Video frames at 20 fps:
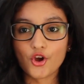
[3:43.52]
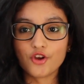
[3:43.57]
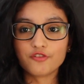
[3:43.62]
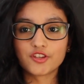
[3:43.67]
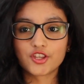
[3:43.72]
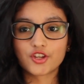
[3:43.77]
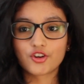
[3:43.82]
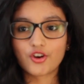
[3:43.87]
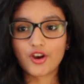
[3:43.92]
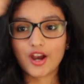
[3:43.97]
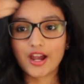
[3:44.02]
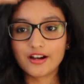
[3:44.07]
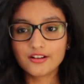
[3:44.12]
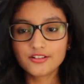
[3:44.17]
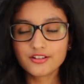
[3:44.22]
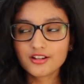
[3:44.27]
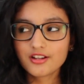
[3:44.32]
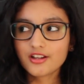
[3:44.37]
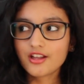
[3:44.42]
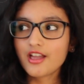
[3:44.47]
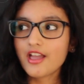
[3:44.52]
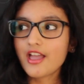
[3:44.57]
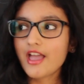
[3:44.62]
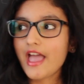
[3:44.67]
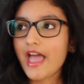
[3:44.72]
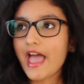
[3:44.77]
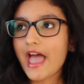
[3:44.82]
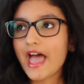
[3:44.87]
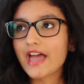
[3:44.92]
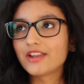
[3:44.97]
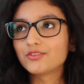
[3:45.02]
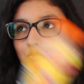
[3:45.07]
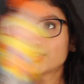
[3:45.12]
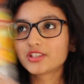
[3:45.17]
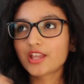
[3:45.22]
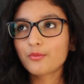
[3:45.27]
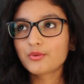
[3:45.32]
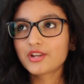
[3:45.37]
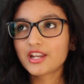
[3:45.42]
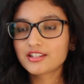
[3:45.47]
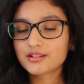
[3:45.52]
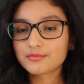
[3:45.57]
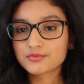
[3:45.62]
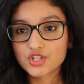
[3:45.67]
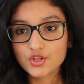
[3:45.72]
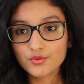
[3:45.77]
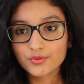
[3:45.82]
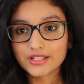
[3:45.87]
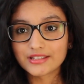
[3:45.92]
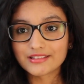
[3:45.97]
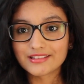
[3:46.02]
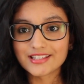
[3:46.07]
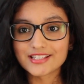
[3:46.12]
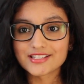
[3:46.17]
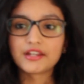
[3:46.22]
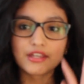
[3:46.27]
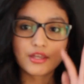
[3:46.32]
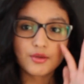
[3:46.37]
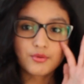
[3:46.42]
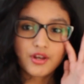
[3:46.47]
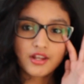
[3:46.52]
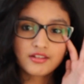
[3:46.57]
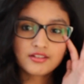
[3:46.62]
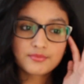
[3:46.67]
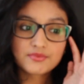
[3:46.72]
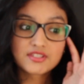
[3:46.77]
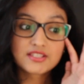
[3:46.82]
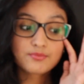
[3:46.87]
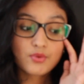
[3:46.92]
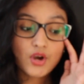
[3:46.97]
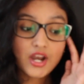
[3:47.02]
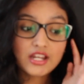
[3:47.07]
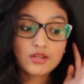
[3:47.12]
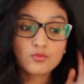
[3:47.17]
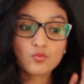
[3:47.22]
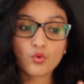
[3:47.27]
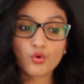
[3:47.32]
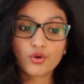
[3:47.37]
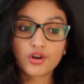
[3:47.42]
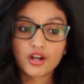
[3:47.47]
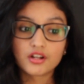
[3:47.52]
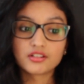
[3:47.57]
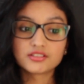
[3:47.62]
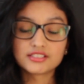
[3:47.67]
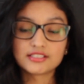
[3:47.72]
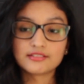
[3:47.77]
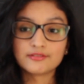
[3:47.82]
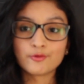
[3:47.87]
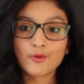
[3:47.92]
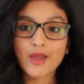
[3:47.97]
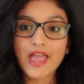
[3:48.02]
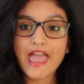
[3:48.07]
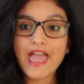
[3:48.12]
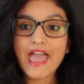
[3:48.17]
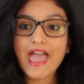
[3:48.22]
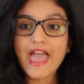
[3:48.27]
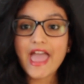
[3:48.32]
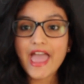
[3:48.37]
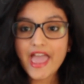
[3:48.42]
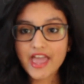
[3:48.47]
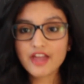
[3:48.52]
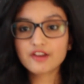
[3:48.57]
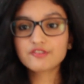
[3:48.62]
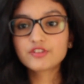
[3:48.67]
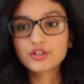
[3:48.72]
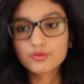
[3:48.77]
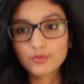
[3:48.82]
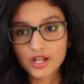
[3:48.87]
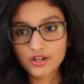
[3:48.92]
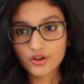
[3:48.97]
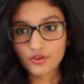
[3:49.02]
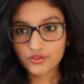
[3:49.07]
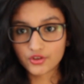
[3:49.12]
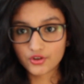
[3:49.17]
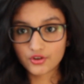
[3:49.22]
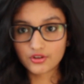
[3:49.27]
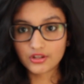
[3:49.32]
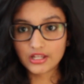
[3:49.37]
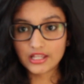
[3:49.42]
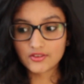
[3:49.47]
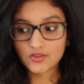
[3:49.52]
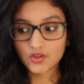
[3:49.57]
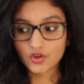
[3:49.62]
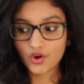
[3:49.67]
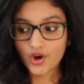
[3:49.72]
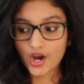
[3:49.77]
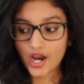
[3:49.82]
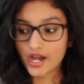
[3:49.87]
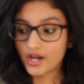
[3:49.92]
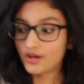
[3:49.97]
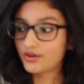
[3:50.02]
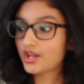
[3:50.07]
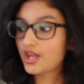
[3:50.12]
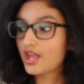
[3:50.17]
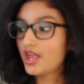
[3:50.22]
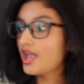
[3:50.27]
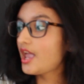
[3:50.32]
over the crowd, and what that would end up doing is it would end up spraying water to everyone in the crowd.